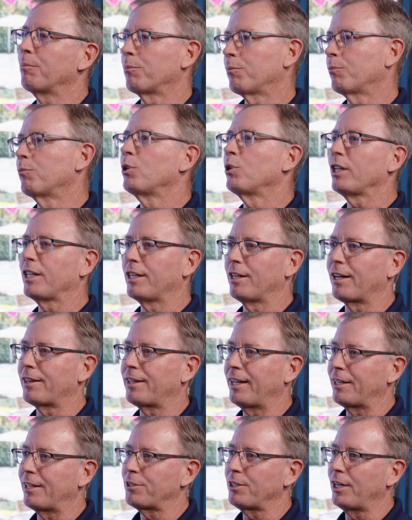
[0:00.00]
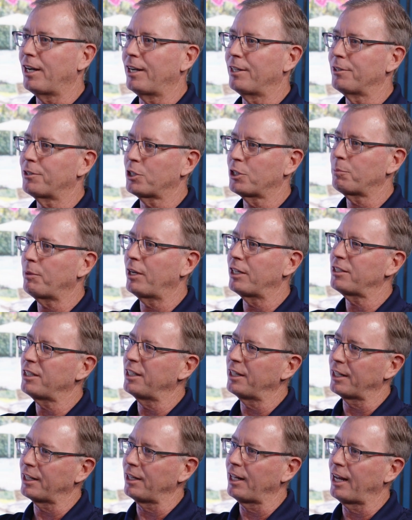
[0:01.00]
Really not that size, especially
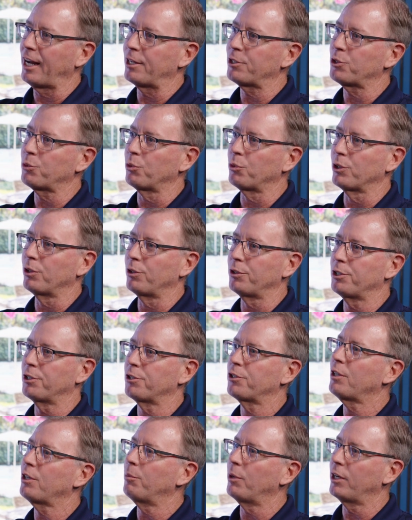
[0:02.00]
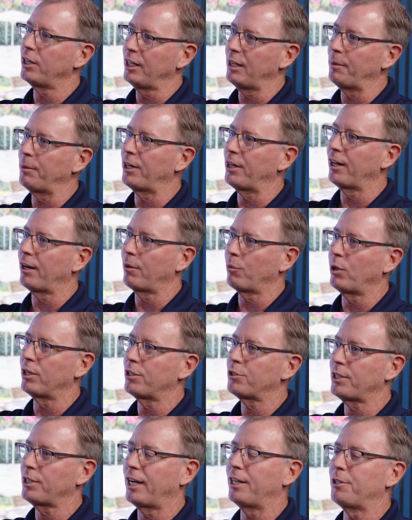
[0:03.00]
in the glass world. You're somewhat limited on what
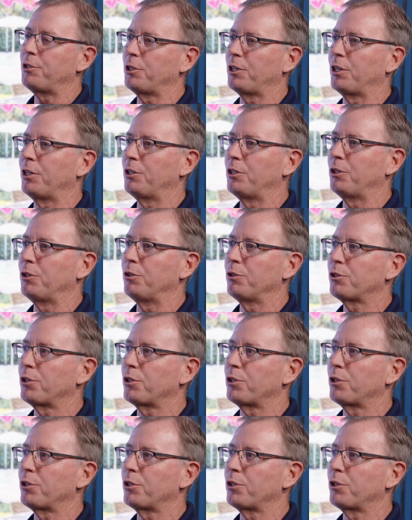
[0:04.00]
size you can do.